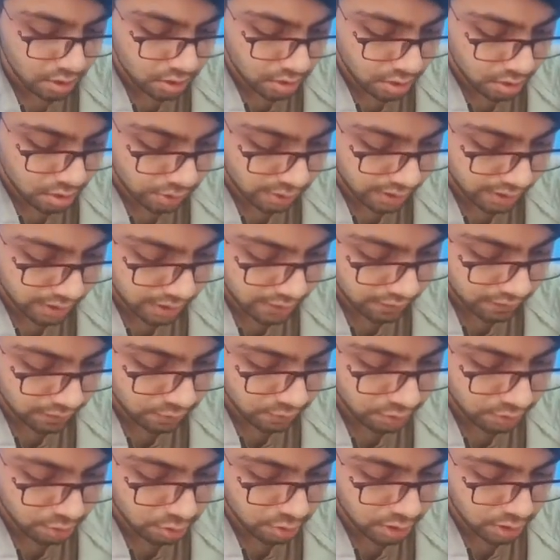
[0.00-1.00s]
So yeah, if you
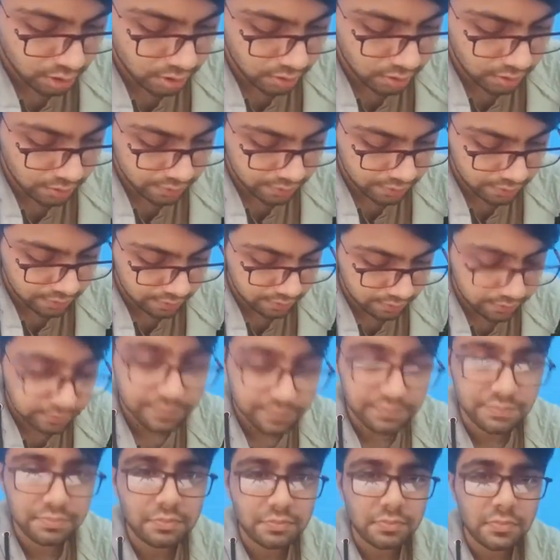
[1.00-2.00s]
want to tell,
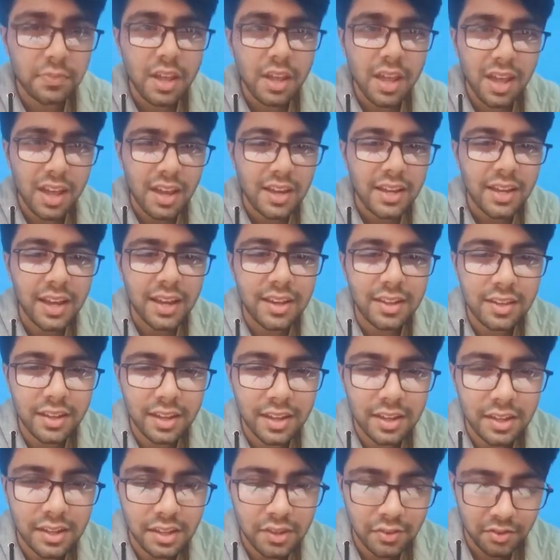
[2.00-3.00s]
yeah, it's an
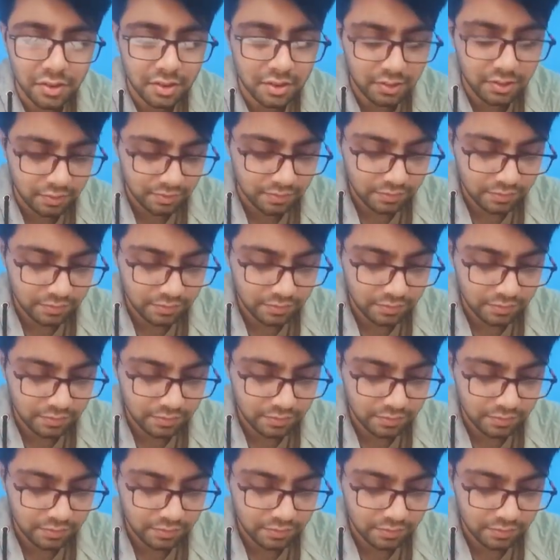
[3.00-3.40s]
easy one.